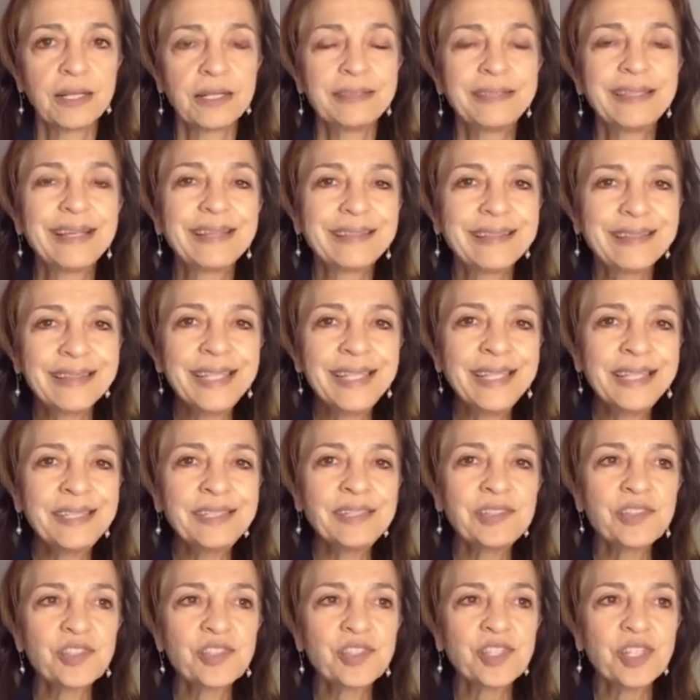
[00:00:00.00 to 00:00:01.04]
the
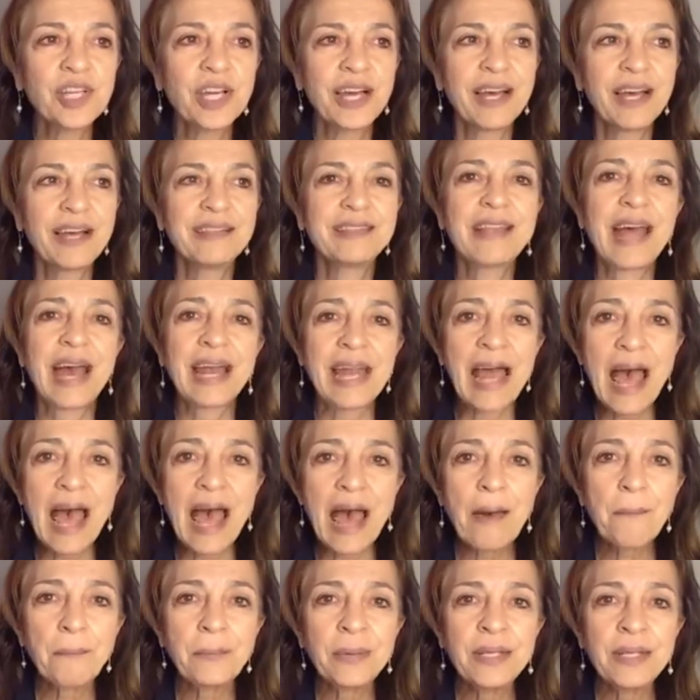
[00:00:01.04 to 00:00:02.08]
things that
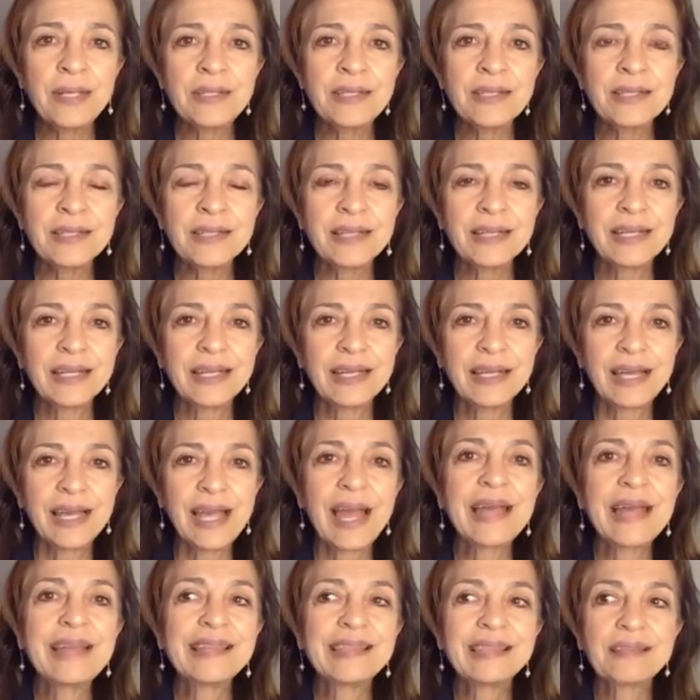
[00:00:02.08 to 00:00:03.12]
happened
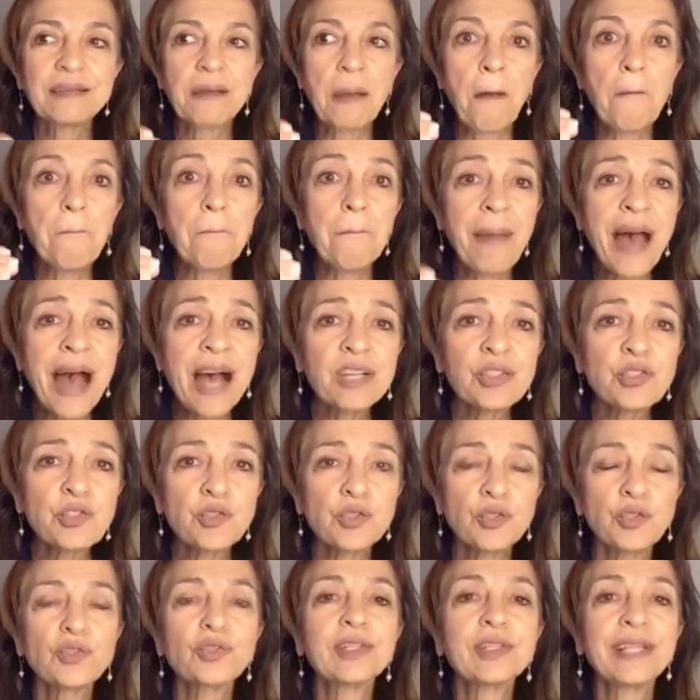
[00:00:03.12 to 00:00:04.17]
and
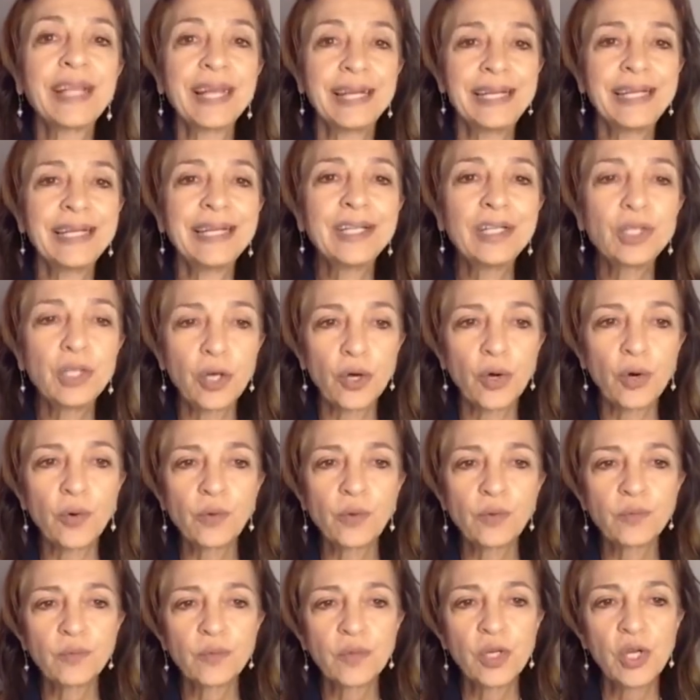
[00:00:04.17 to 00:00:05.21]
master letting go.
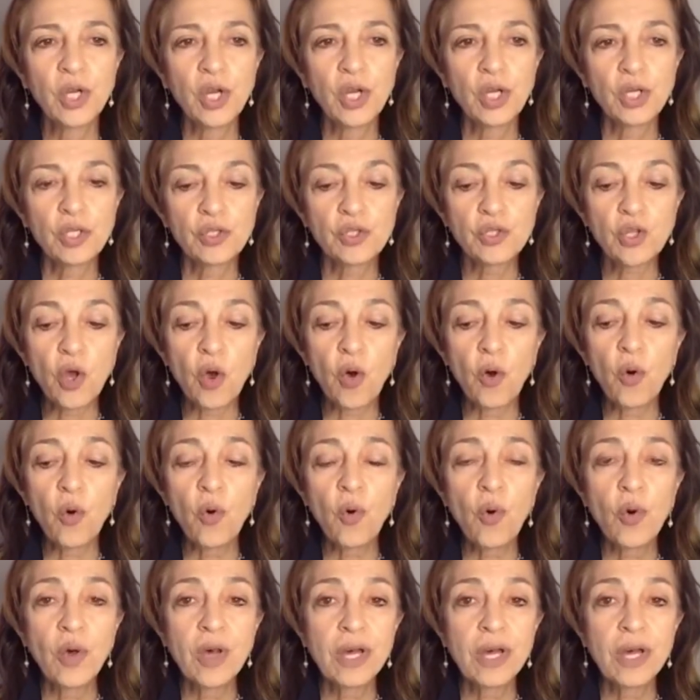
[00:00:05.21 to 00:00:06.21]
So